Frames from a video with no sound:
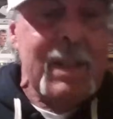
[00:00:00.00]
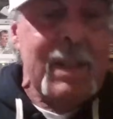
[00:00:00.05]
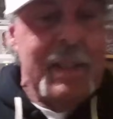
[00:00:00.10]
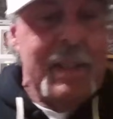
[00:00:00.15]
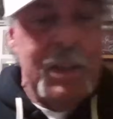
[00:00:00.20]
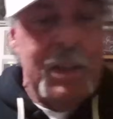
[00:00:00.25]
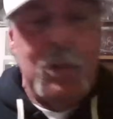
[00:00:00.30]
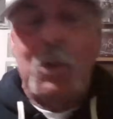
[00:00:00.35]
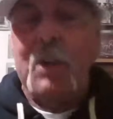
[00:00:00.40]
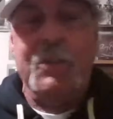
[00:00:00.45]

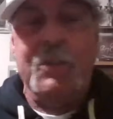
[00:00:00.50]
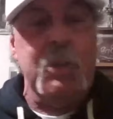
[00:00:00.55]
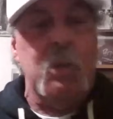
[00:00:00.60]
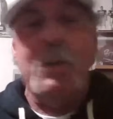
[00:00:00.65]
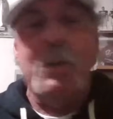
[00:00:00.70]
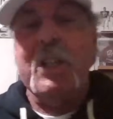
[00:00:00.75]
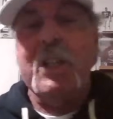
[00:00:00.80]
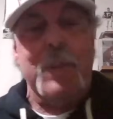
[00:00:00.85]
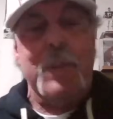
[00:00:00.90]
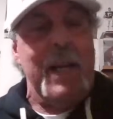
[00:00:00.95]
in all due
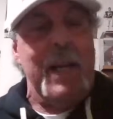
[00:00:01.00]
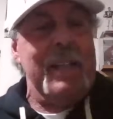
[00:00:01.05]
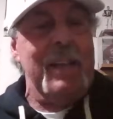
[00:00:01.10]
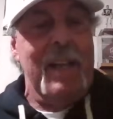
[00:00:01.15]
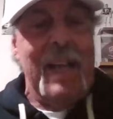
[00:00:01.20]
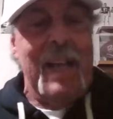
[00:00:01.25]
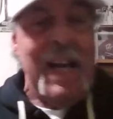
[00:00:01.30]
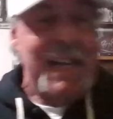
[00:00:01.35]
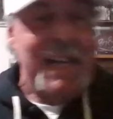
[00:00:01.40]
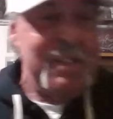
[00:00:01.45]
respect to the
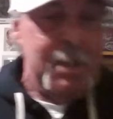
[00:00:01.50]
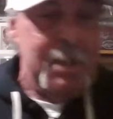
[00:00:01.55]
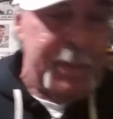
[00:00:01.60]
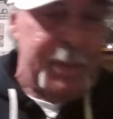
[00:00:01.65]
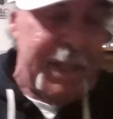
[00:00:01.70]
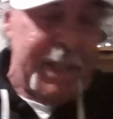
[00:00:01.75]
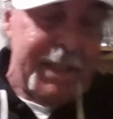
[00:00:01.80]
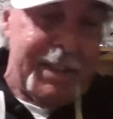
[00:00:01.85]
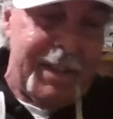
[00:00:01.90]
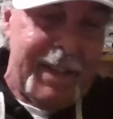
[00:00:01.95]
guys that
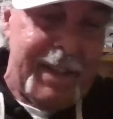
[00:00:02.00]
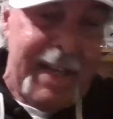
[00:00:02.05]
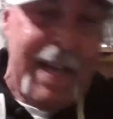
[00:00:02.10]
played in the